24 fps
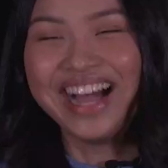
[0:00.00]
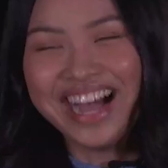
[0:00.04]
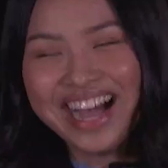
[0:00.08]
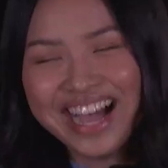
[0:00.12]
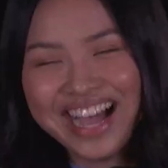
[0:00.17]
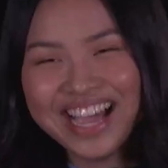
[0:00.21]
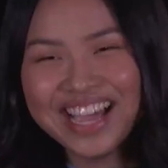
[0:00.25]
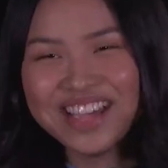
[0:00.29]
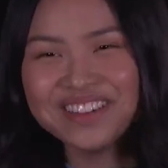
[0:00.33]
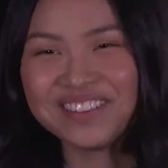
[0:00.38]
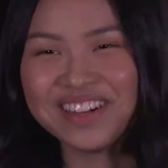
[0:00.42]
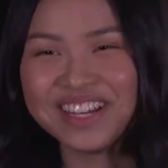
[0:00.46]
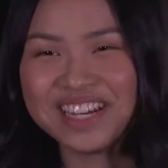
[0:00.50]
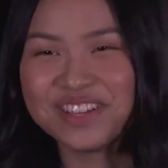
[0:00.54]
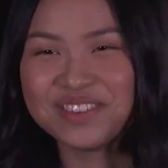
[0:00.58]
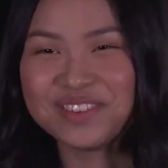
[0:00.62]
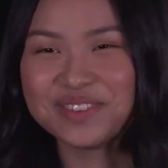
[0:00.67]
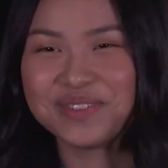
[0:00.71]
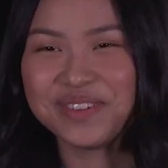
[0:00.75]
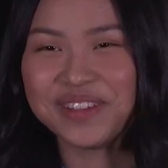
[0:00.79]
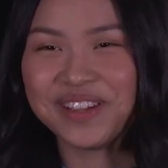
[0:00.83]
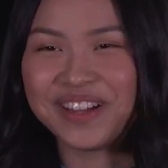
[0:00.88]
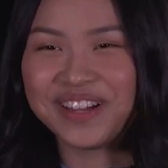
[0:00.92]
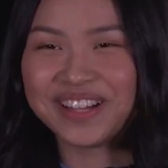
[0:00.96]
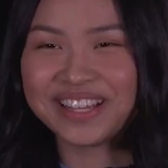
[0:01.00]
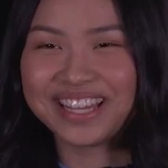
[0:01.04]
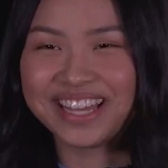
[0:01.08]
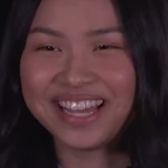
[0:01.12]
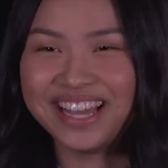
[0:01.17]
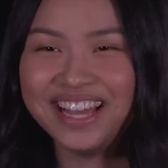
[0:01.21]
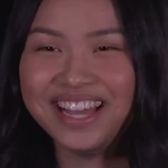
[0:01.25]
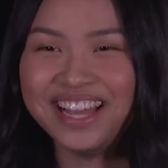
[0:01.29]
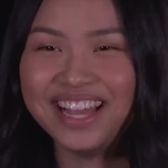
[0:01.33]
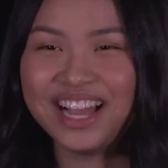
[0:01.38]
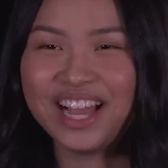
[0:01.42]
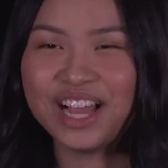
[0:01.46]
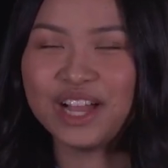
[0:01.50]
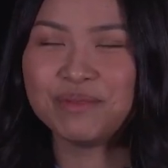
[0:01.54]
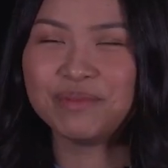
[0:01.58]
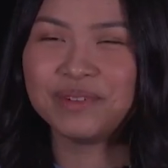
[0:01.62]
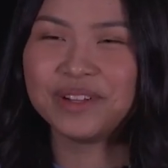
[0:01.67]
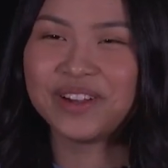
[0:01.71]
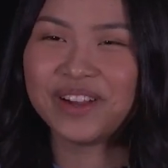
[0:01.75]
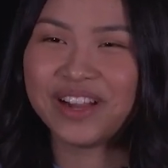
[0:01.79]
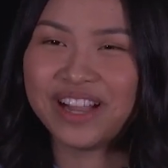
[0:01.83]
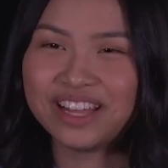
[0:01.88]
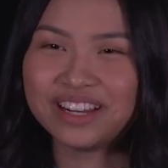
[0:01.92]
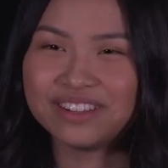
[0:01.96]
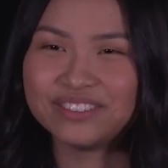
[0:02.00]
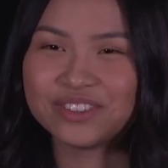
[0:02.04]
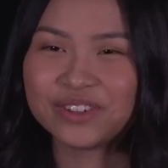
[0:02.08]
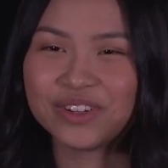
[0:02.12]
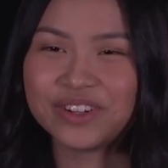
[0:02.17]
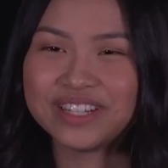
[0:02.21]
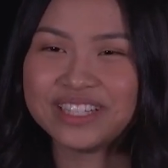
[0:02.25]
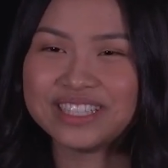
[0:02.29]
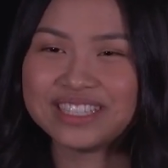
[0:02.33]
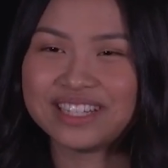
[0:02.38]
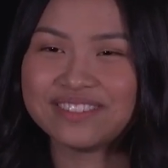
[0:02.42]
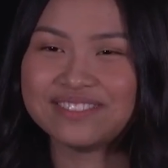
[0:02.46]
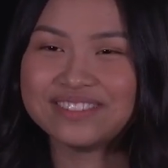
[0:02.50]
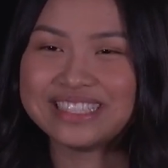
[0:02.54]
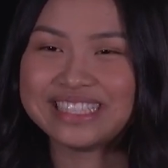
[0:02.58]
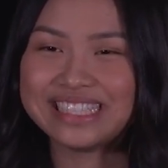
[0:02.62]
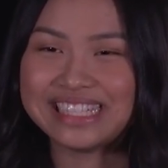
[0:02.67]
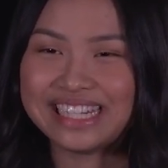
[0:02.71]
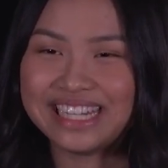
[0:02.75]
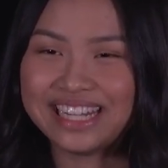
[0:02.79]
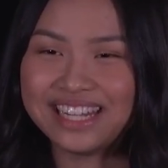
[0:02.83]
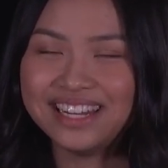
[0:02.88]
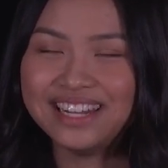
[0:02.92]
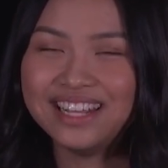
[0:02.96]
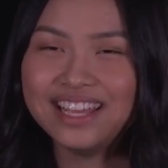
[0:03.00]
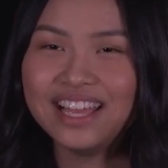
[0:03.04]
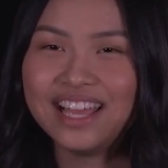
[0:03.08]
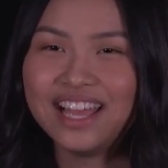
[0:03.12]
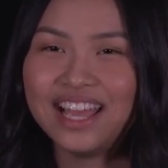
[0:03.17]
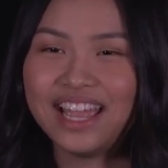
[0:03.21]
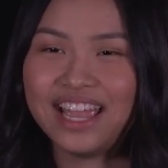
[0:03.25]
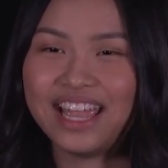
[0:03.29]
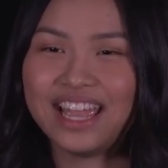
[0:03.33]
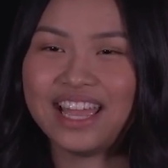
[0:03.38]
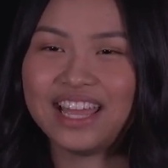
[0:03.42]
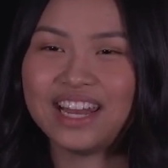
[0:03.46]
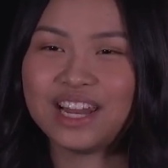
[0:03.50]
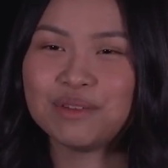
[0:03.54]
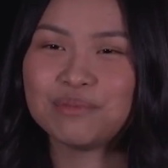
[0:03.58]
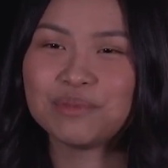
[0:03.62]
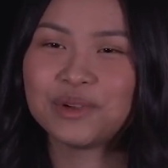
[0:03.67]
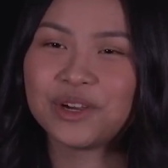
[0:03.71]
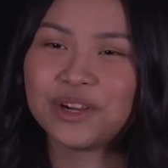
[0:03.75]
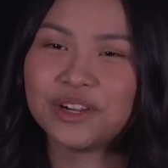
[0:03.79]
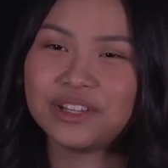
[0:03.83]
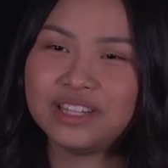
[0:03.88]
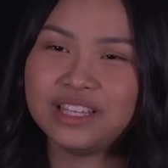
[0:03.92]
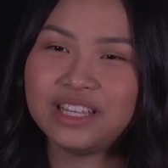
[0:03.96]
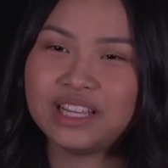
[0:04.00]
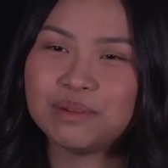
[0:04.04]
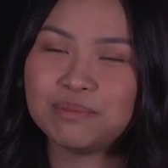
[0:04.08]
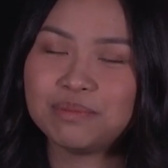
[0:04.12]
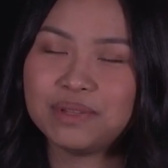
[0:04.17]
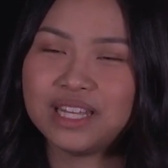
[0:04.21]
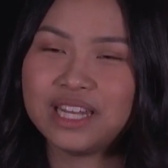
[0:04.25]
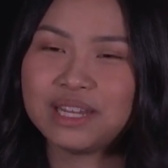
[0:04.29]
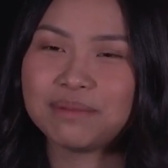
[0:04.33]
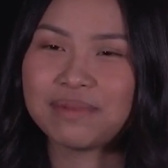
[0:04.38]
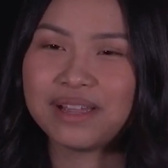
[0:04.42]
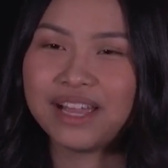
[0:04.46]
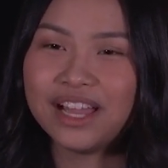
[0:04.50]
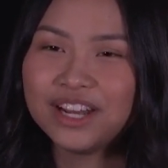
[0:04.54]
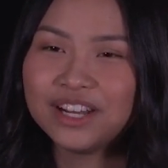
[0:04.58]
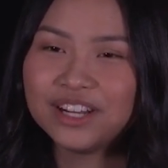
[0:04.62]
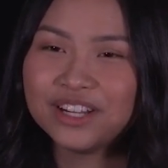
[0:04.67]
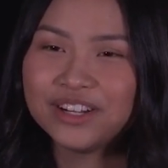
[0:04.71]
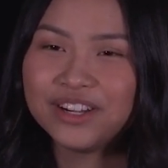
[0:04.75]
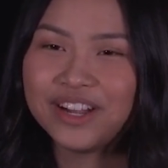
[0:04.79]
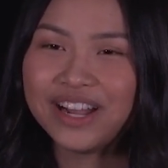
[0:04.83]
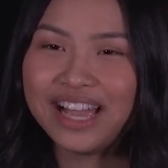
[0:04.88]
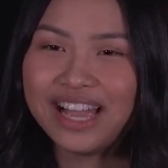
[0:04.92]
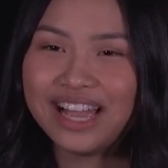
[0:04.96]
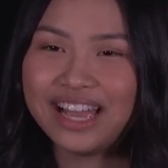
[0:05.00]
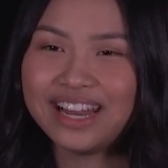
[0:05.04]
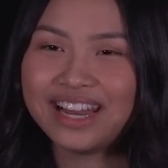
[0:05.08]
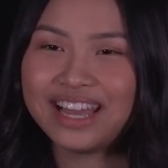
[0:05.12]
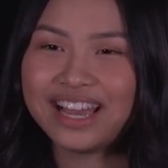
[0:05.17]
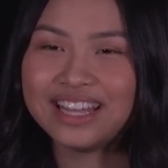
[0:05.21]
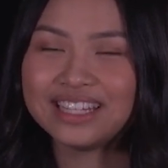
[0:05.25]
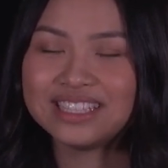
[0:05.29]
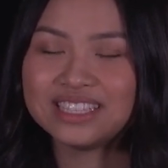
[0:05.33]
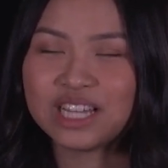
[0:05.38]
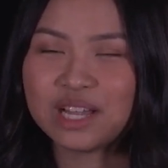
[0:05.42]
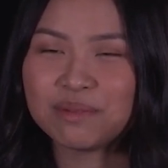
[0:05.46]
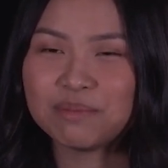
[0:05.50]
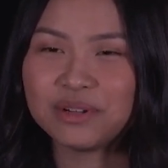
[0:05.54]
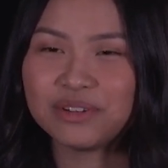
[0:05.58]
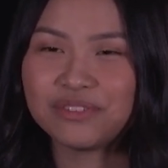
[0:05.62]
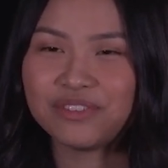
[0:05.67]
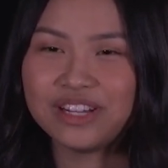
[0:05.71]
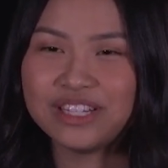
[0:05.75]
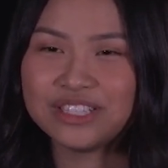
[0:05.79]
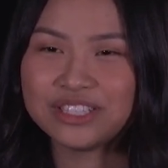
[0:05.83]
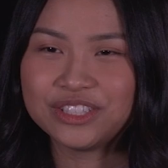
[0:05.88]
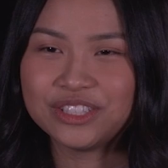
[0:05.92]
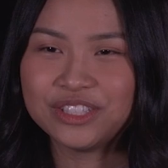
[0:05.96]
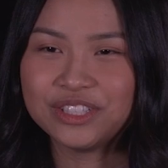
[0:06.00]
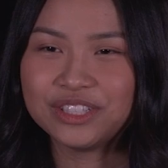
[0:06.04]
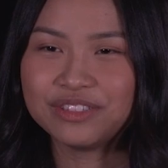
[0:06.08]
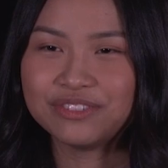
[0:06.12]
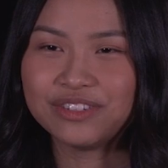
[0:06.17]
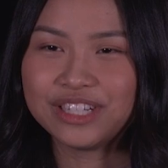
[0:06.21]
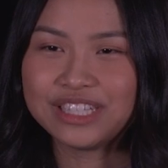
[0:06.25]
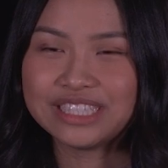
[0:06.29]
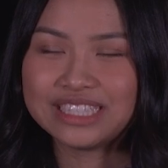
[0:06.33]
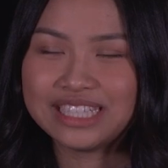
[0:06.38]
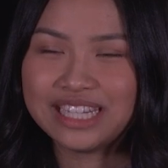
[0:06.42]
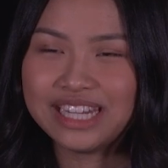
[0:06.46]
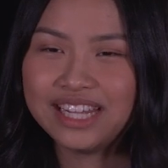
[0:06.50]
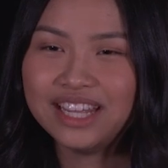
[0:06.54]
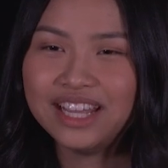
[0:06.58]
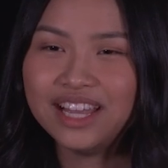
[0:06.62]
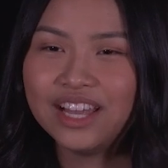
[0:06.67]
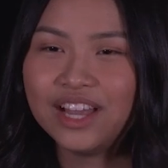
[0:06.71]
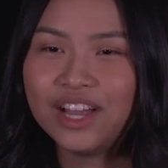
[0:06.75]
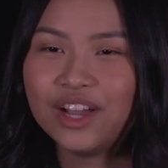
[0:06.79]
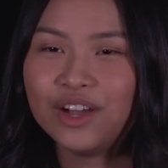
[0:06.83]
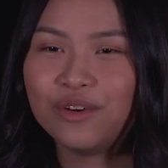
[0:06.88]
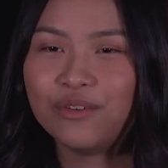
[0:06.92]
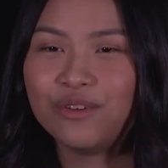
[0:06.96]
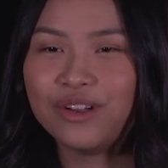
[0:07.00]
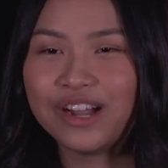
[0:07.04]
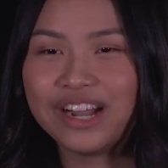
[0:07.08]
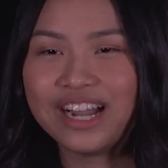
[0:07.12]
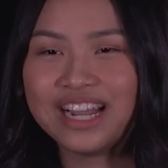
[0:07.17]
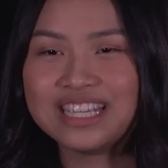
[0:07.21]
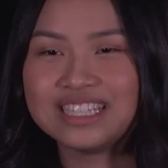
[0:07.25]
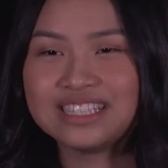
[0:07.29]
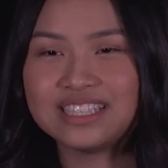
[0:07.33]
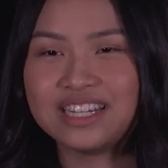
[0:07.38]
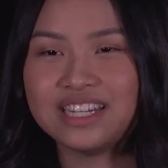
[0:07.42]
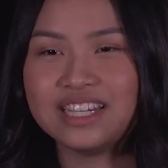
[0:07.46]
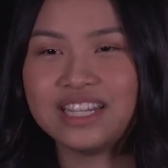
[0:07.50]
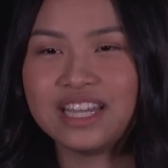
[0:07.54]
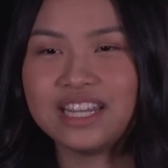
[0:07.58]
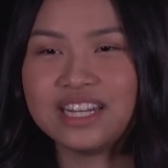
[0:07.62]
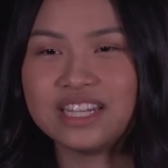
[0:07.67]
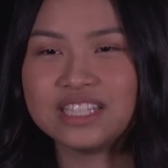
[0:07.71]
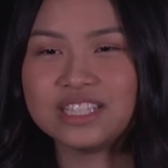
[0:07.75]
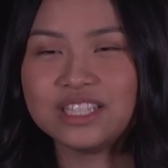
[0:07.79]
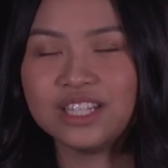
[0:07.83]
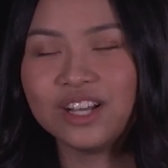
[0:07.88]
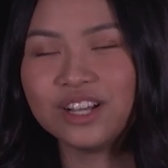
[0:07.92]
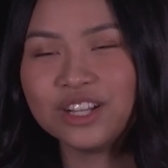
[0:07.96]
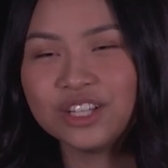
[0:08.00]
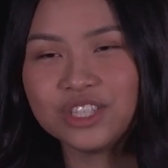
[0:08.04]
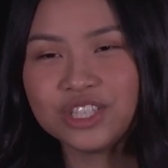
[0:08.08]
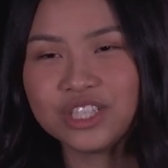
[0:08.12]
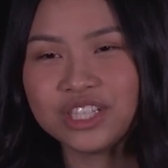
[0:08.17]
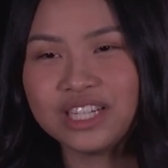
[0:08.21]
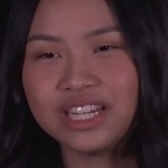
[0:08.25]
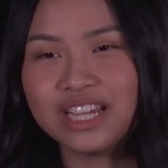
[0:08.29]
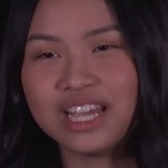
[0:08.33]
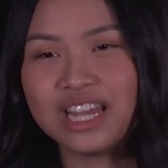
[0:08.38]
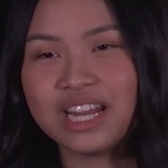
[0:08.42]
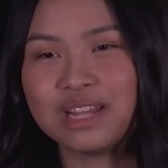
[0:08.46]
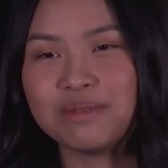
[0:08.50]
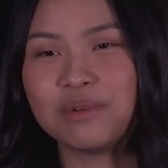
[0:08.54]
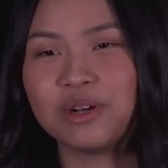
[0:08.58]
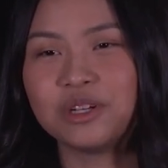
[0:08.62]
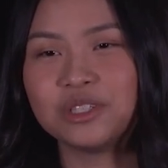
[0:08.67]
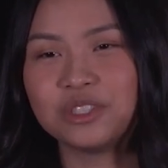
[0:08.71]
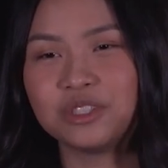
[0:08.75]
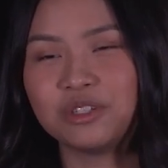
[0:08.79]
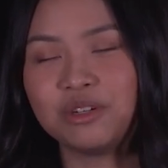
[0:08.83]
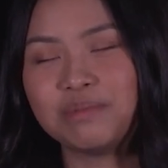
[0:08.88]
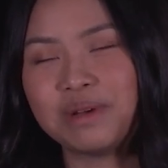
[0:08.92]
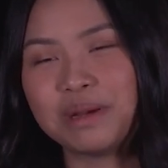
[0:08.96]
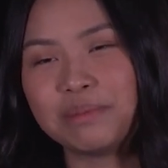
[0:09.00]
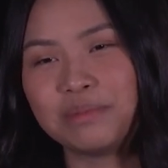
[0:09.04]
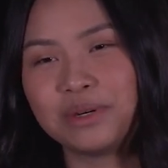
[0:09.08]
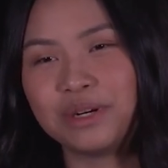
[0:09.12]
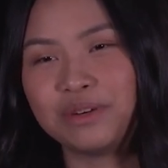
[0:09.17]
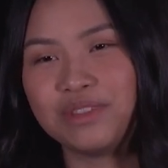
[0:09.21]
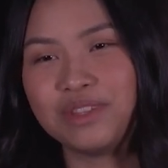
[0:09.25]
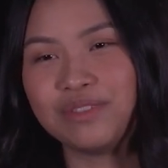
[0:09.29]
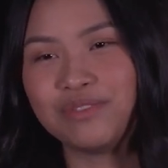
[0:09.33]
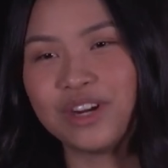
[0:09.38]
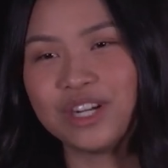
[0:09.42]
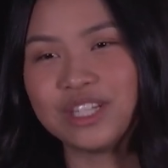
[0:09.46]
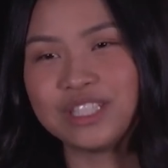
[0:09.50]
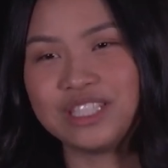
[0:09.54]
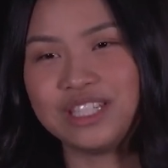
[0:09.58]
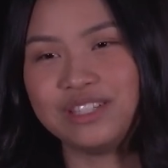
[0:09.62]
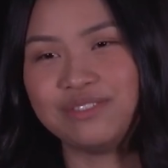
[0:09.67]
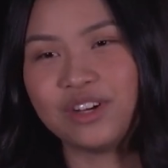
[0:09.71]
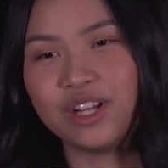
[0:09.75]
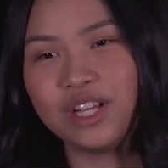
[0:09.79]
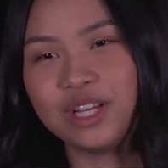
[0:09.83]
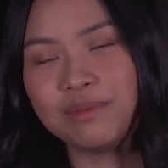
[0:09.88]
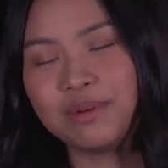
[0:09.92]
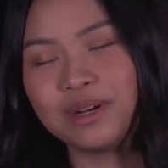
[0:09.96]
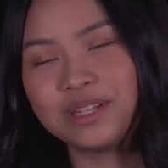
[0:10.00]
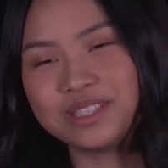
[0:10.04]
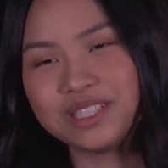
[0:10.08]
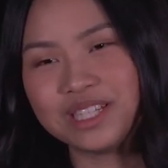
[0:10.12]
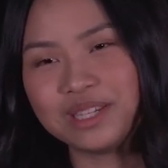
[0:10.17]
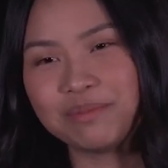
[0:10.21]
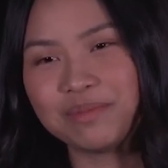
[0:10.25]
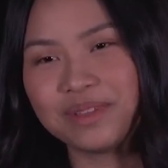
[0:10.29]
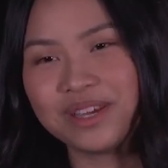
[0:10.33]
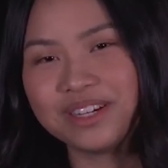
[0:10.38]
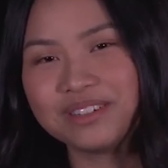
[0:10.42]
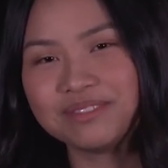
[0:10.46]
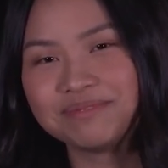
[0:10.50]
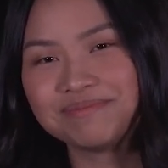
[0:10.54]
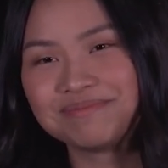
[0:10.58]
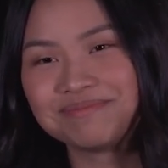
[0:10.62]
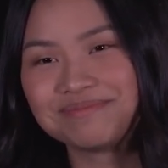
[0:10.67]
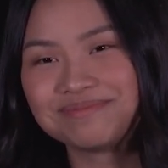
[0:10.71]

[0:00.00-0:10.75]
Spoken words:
Hi, my name is Bianca. I'm a grad of 2017, and I'm currently completing my undergrad at Simon Fraser University, where I study kinesiology, and I'm also a member of the varsity volleyball team there.